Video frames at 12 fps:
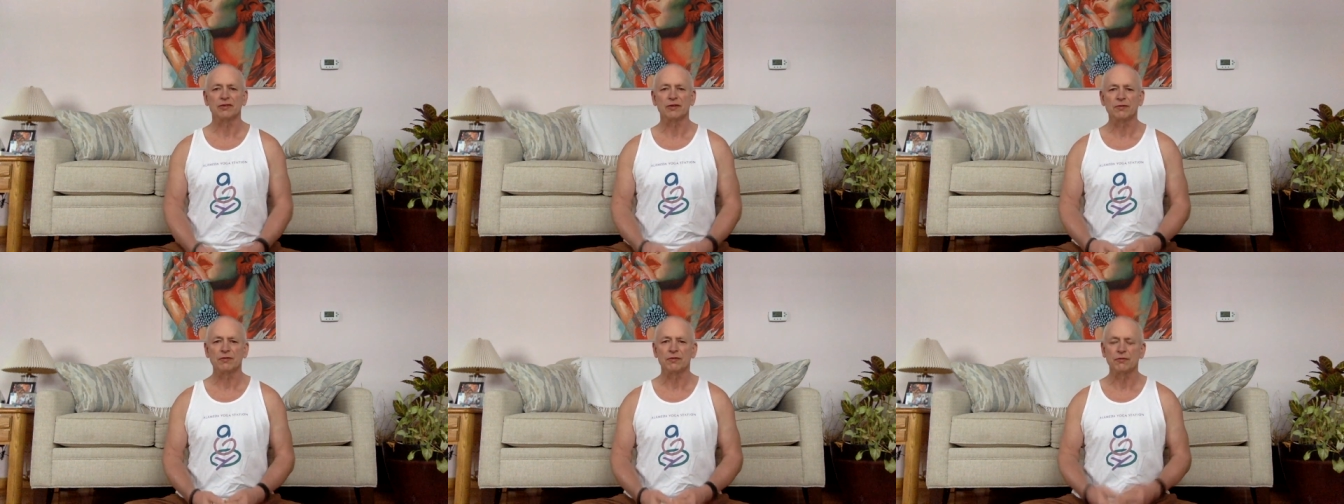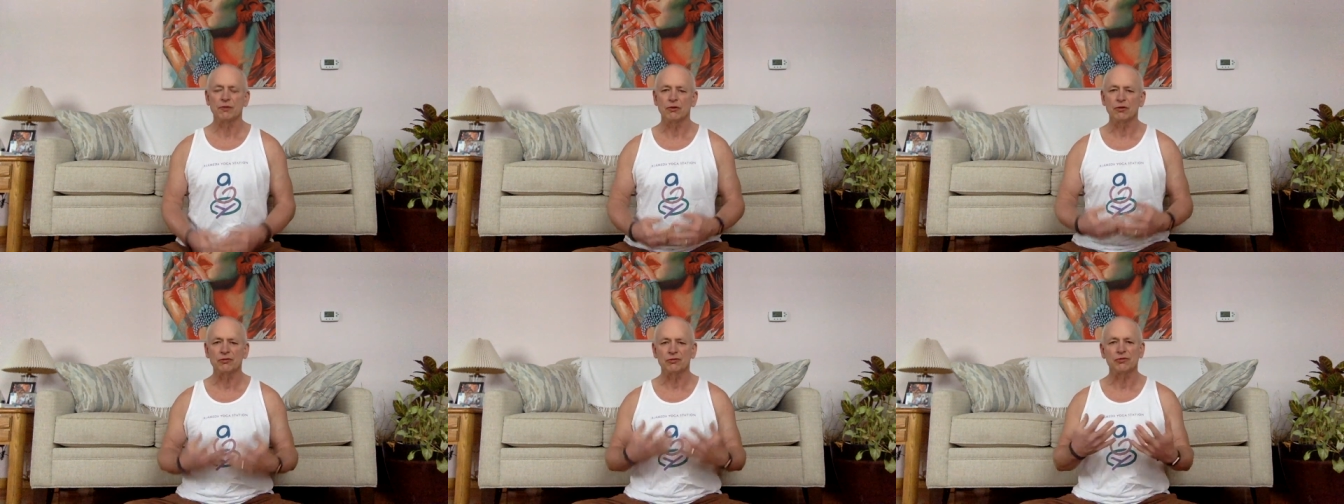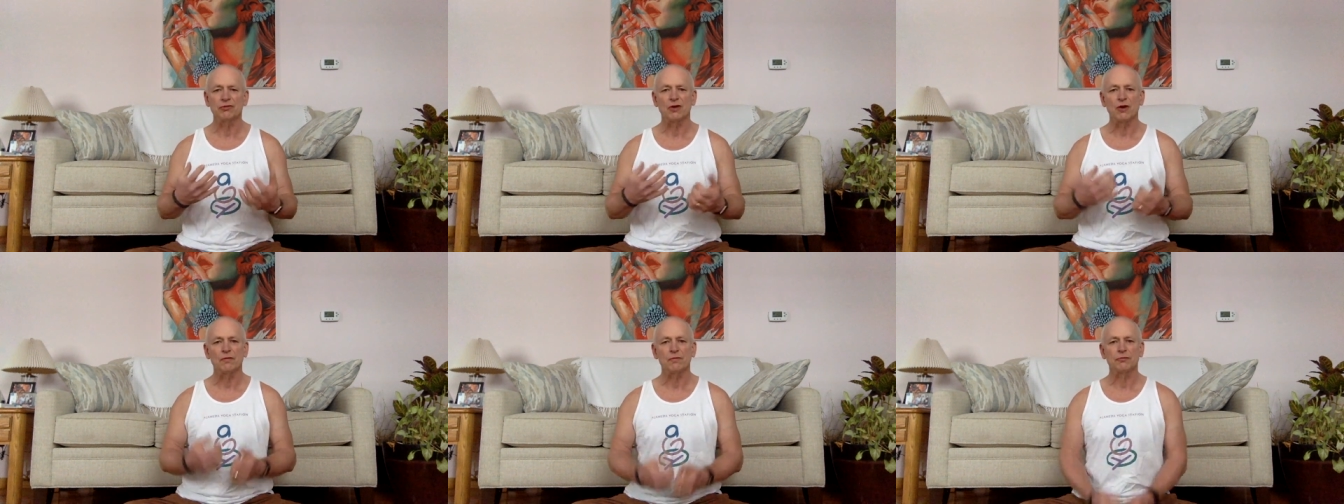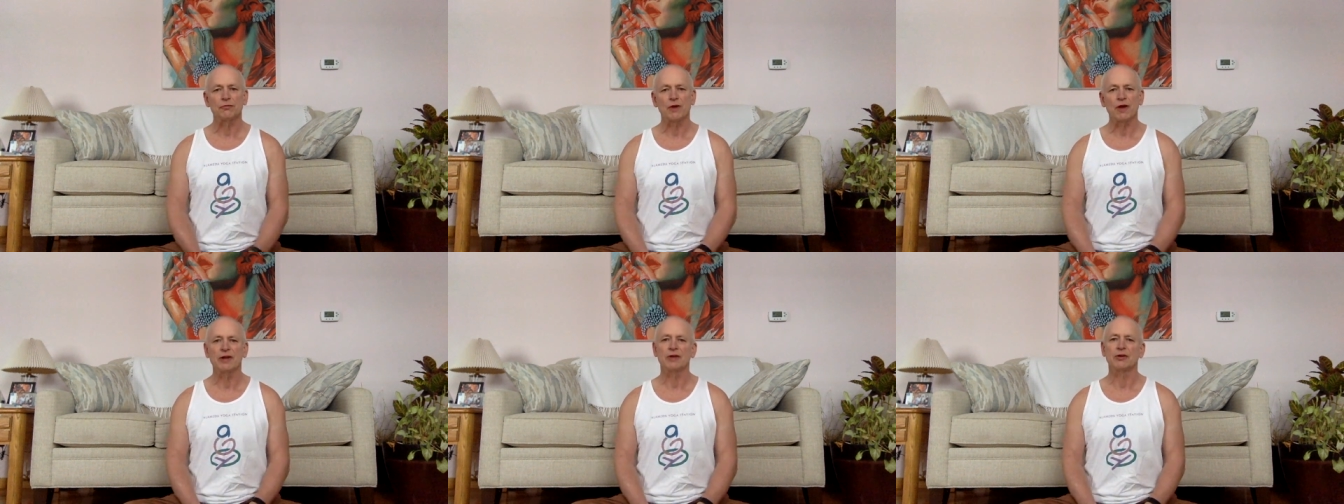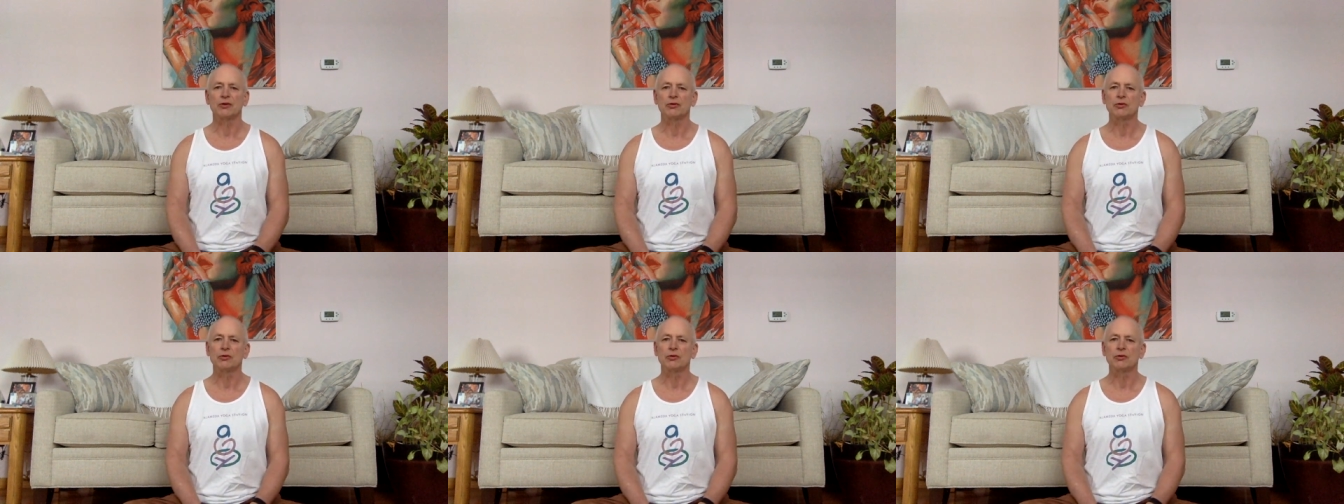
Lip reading: If you've noticed yourself, try it.